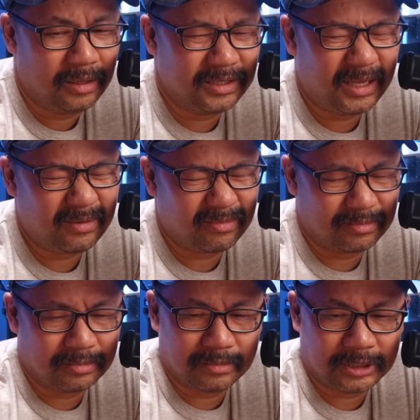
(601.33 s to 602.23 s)
Is that
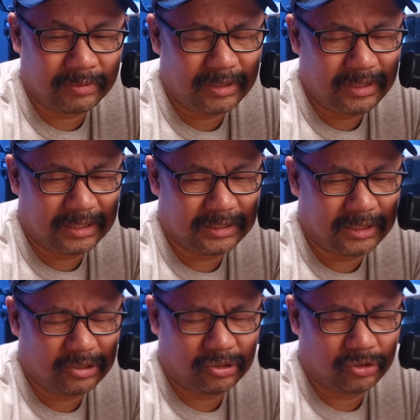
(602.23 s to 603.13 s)
something that
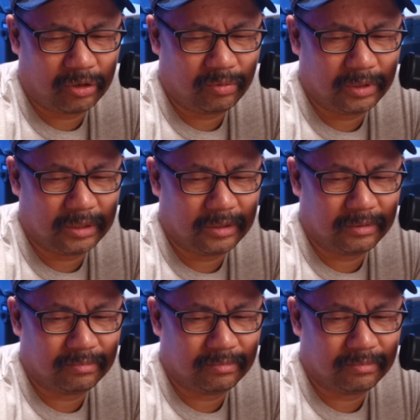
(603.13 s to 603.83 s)
stagers normally